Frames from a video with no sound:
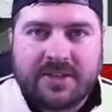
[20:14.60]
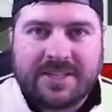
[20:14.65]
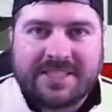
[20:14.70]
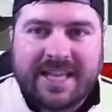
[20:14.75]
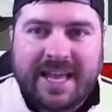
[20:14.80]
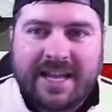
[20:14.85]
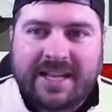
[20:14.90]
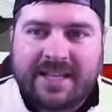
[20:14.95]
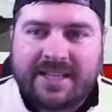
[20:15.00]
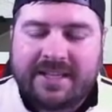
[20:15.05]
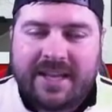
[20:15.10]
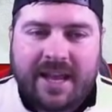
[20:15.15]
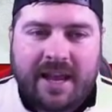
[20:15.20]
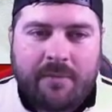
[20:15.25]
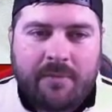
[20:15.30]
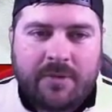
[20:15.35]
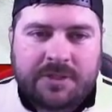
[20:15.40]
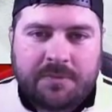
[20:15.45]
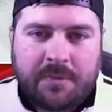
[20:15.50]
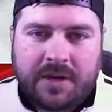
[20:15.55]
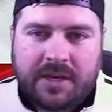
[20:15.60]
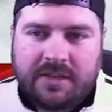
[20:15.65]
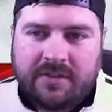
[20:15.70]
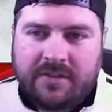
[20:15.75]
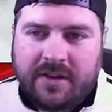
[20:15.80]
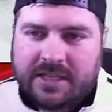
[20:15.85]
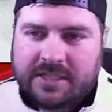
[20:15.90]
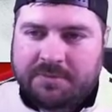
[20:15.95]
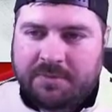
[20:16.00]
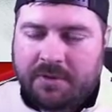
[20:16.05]
exactly how much money you
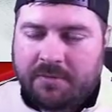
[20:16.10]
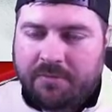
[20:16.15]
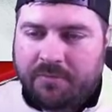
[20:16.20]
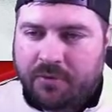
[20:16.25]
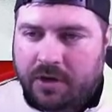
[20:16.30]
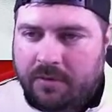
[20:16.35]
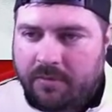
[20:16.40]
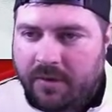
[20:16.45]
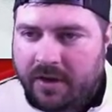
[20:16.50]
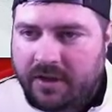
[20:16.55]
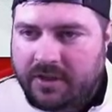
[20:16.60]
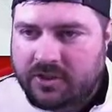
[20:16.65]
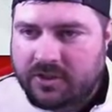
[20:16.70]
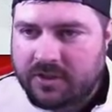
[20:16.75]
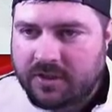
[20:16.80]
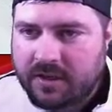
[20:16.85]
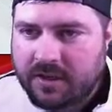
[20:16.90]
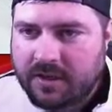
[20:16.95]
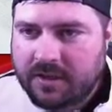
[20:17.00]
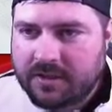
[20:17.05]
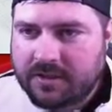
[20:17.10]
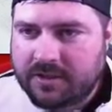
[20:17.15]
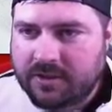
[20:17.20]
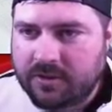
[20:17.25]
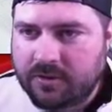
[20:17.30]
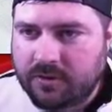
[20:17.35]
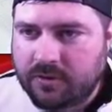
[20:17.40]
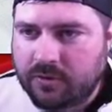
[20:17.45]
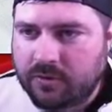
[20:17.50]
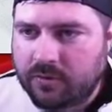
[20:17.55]
had to spend pretty much
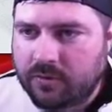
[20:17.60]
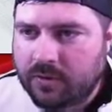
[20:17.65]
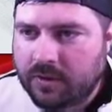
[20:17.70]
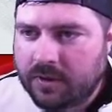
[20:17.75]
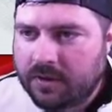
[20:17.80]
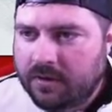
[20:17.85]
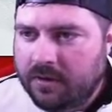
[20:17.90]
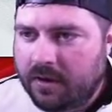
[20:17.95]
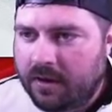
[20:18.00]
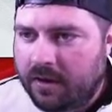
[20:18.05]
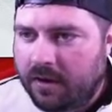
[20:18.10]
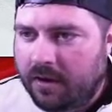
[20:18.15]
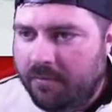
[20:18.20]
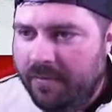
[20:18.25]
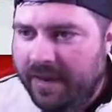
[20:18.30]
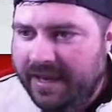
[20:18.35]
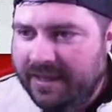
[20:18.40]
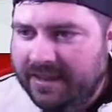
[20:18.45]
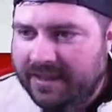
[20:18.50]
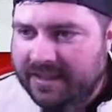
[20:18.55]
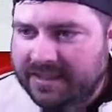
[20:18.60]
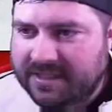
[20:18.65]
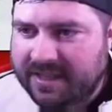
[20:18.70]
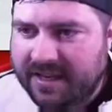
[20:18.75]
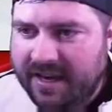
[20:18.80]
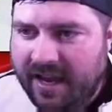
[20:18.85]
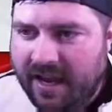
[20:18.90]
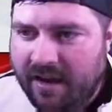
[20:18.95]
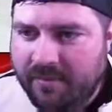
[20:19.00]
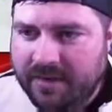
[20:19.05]
to make the set. How